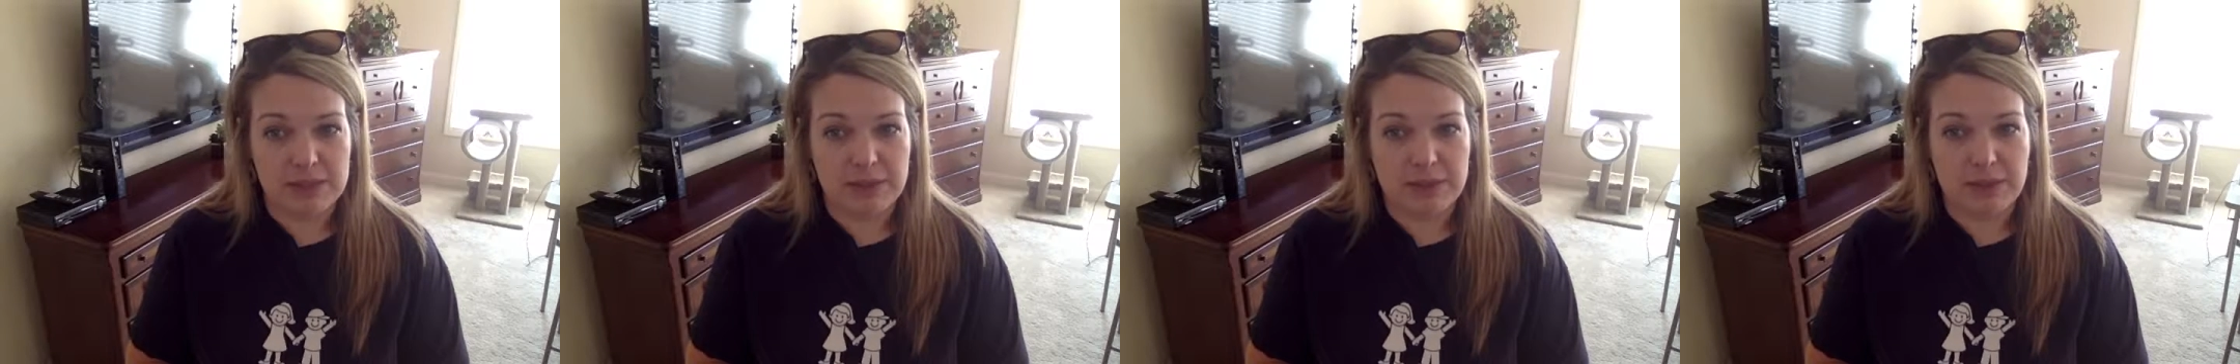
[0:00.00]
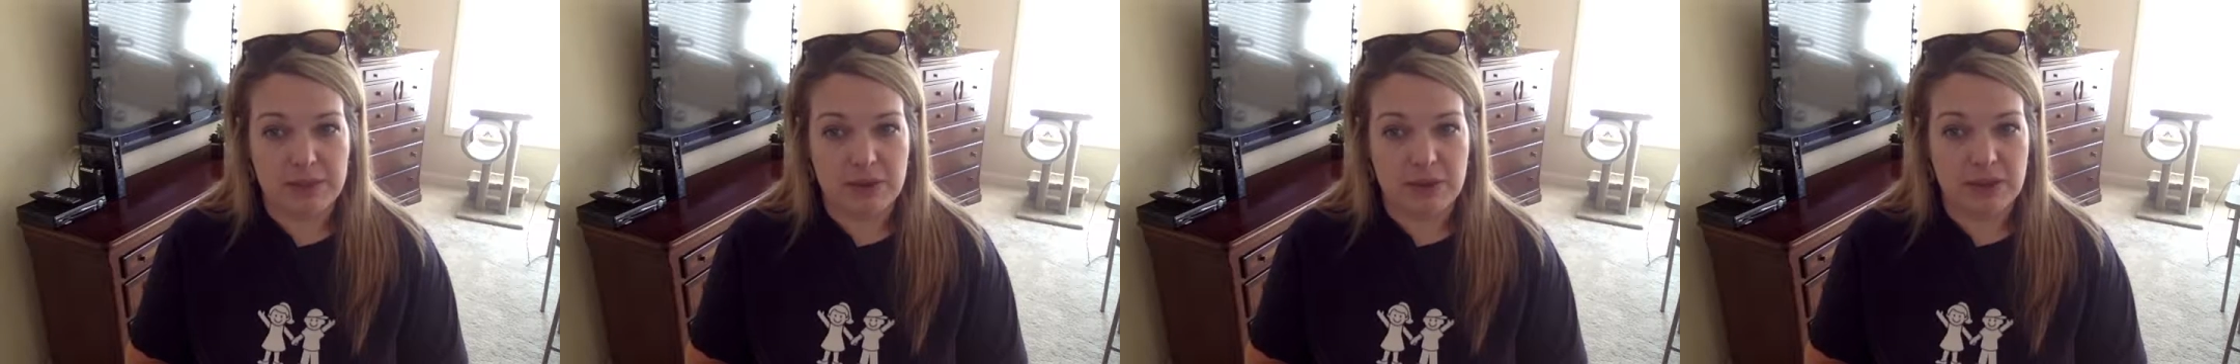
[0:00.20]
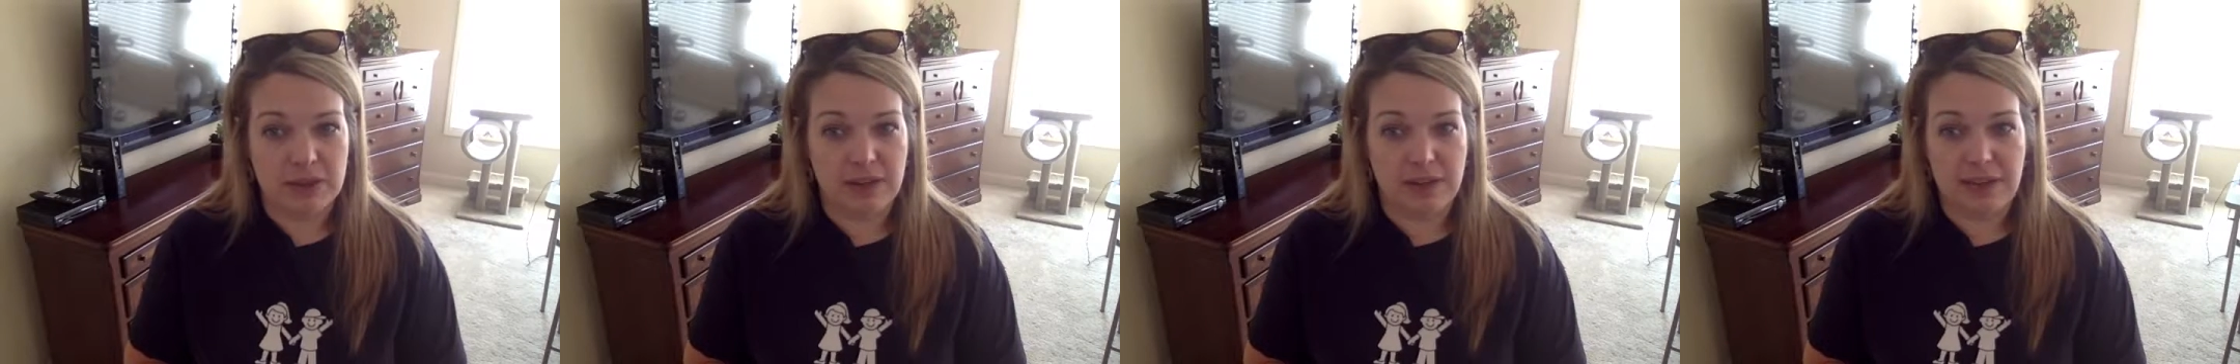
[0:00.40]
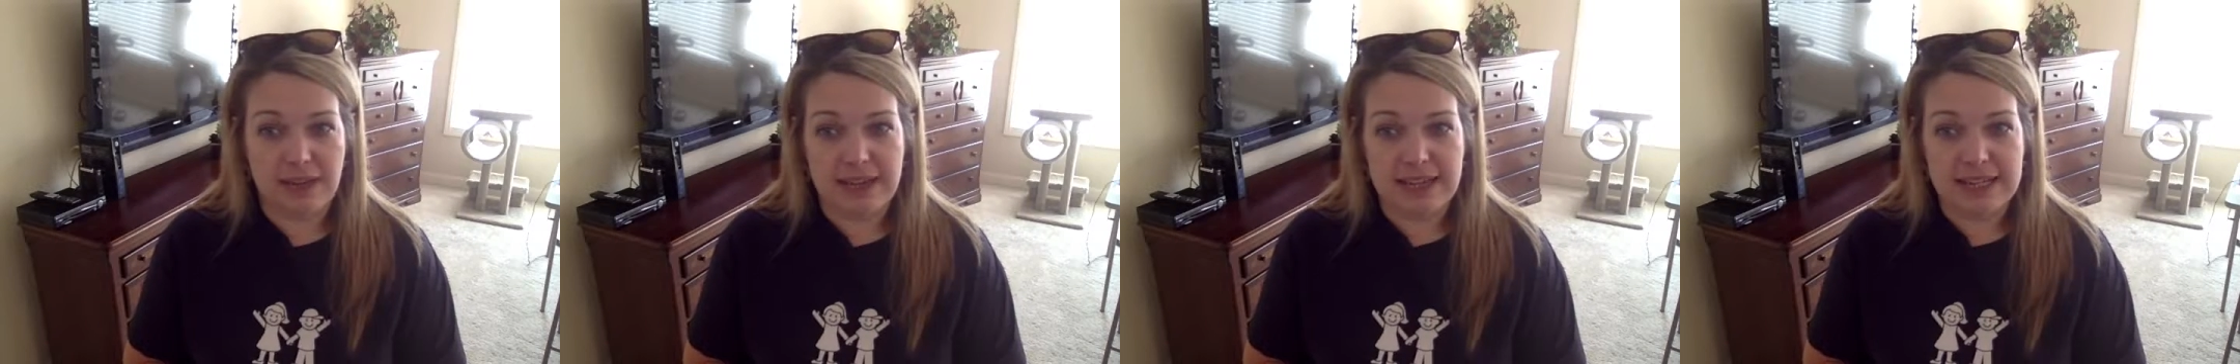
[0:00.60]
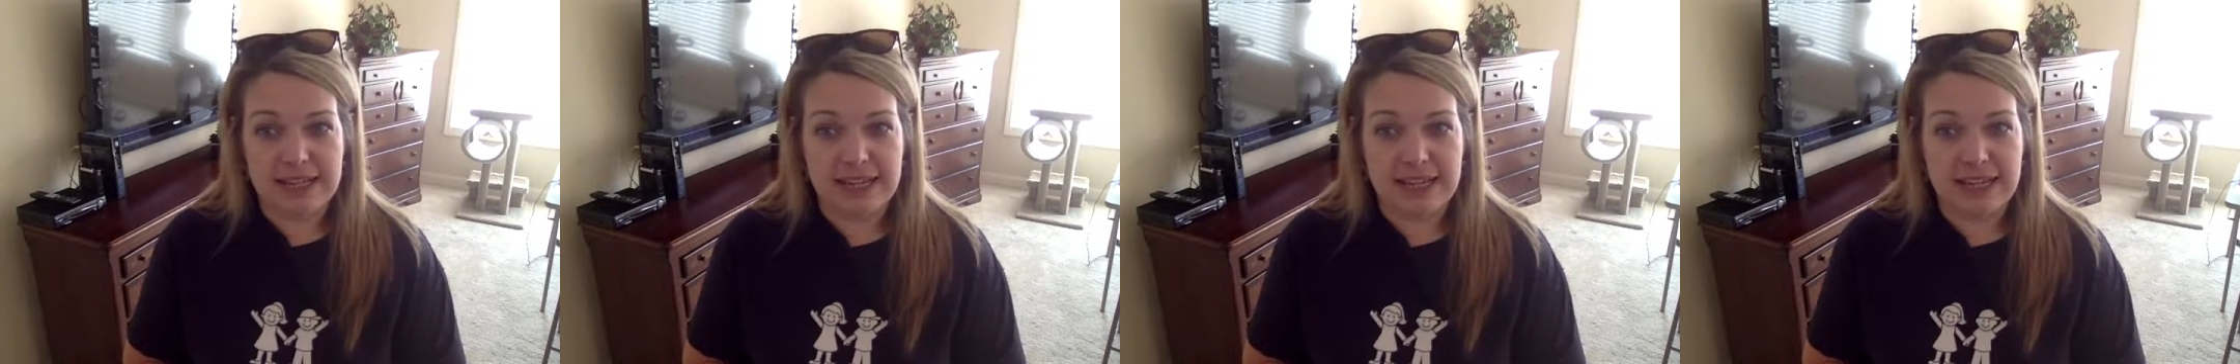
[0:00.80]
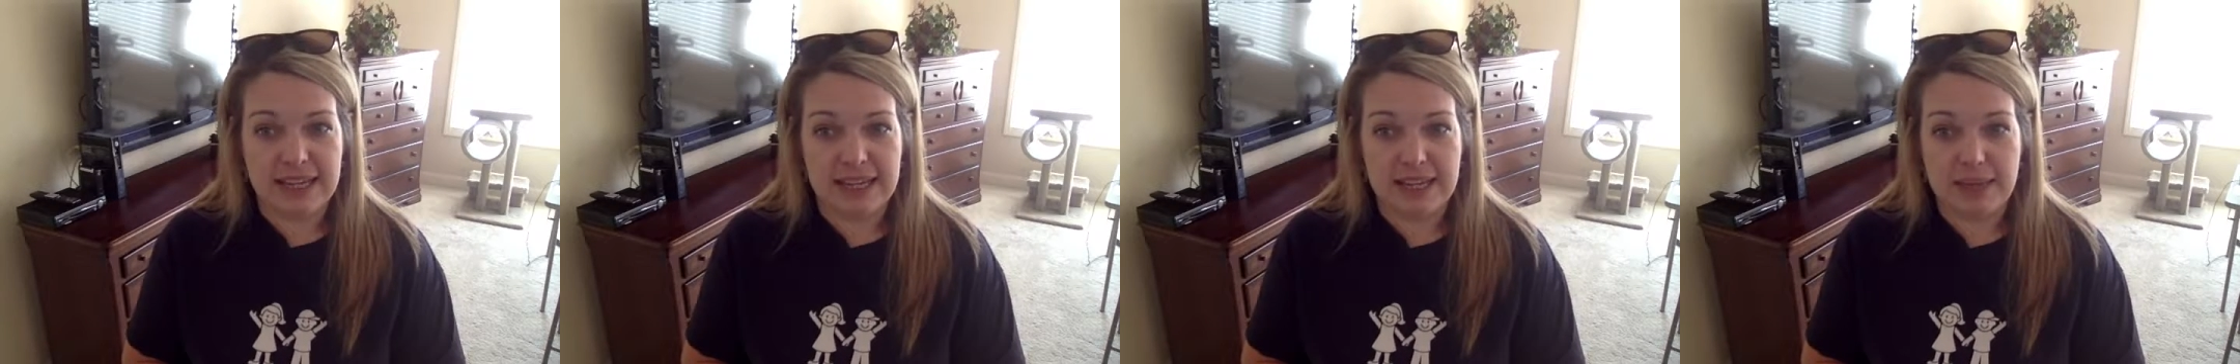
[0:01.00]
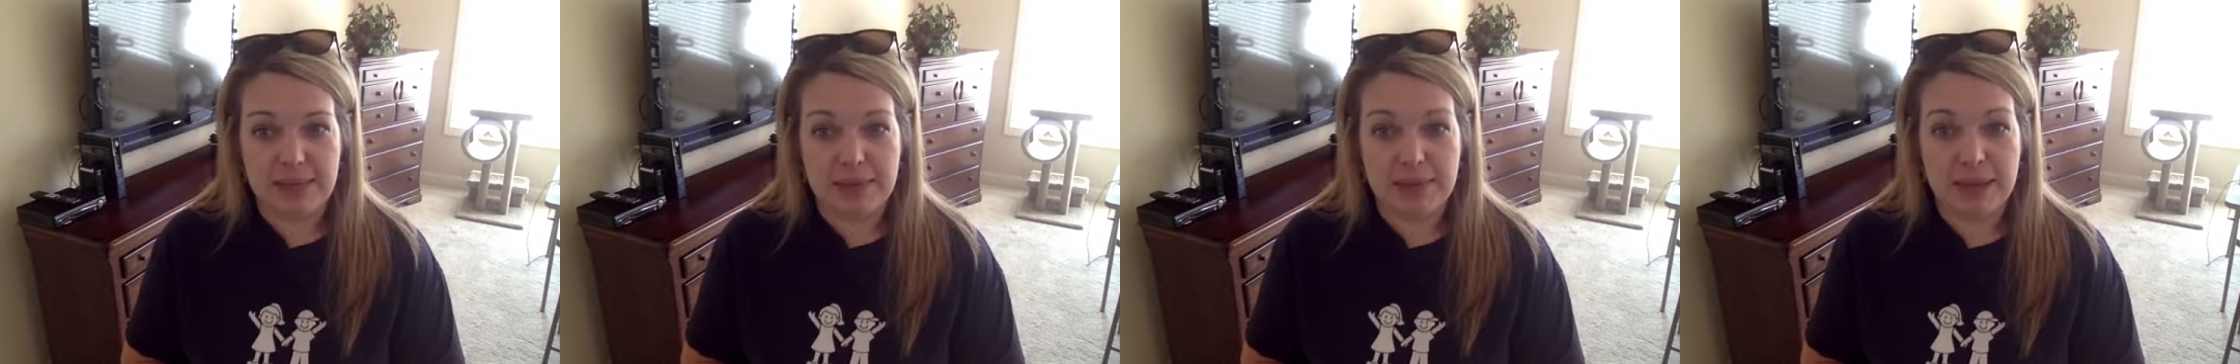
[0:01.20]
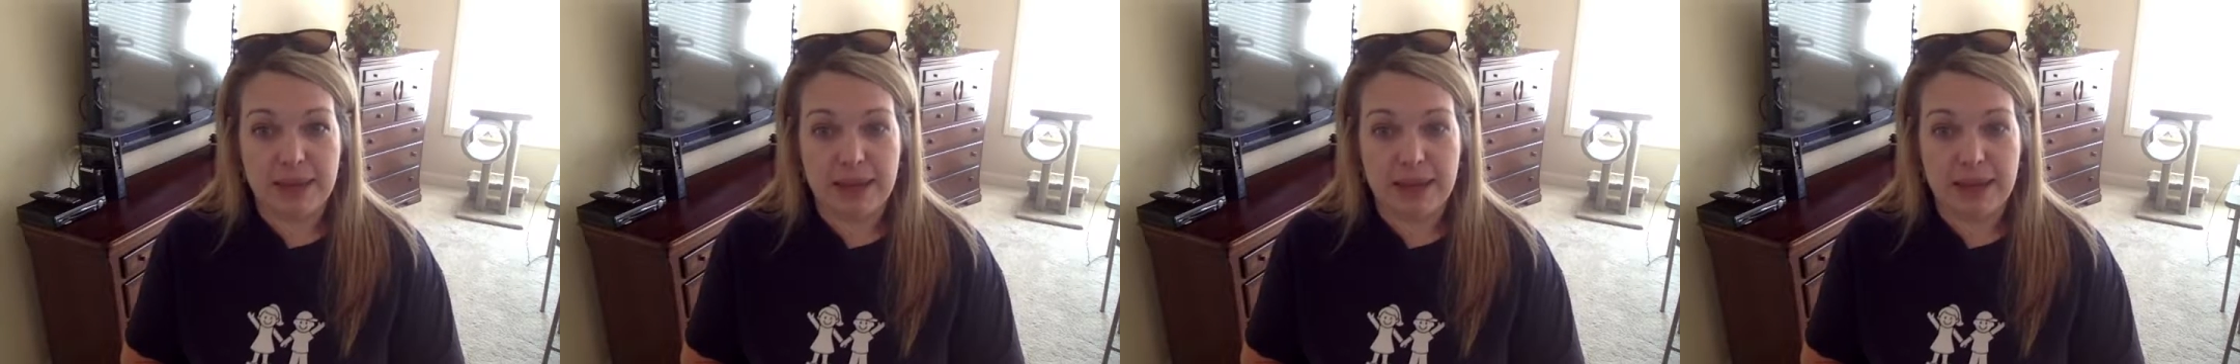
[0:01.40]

we don't collect any